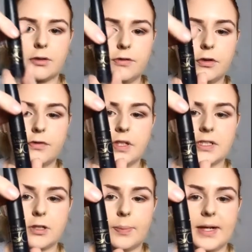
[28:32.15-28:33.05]
I don't even know if you
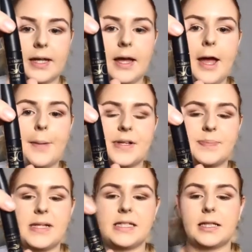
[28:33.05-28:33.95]
can still buy it, but it's
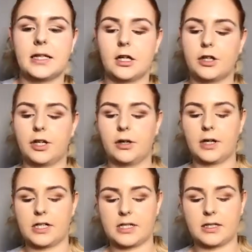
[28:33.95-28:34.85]
basically like a
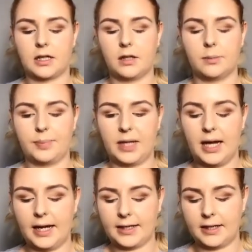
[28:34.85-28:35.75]
crayon and it's in the colour
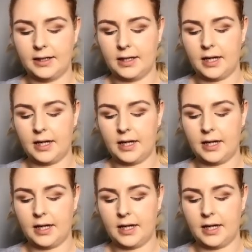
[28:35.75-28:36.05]
black,